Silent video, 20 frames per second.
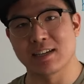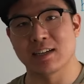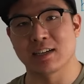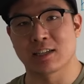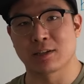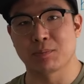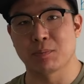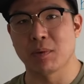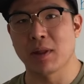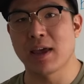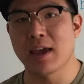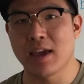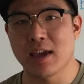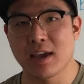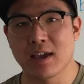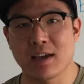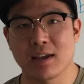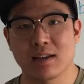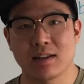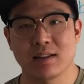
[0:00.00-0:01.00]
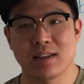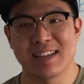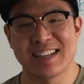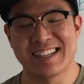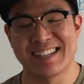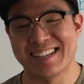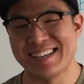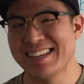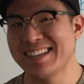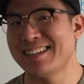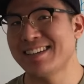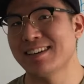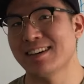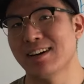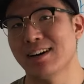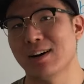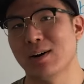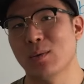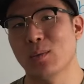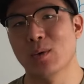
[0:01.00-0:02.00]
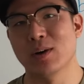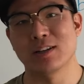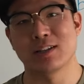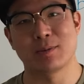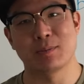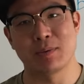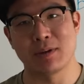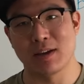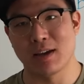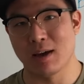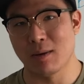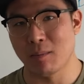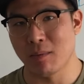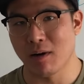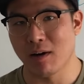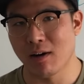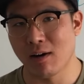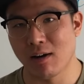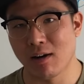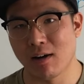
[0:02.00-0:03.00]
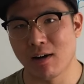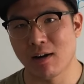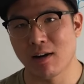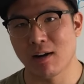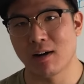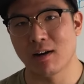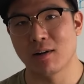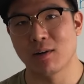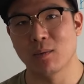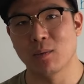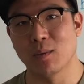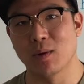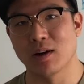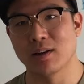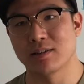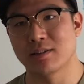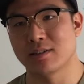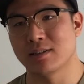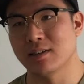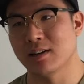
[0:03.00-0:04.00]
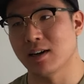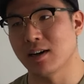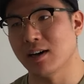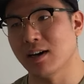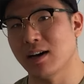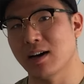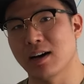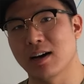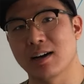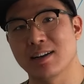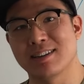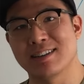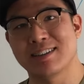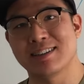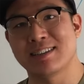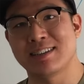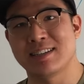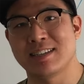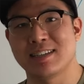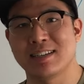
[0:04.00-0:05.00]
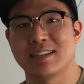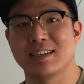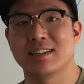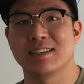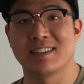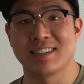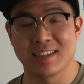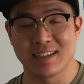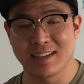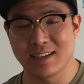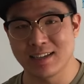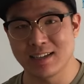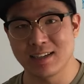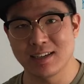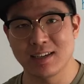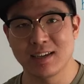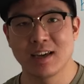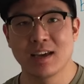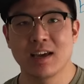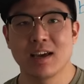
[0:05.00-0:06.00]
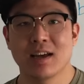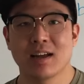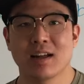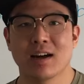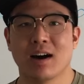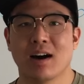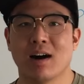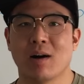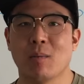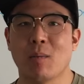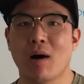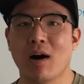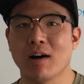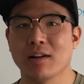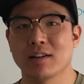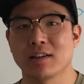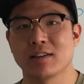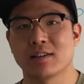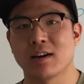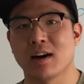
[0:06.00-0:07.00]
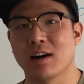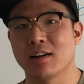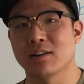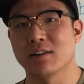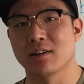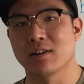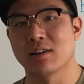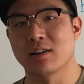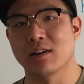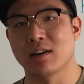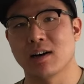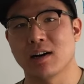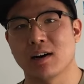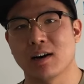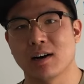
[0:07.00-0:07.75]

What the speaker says: explain in detail what's BMR, what's TD, all these other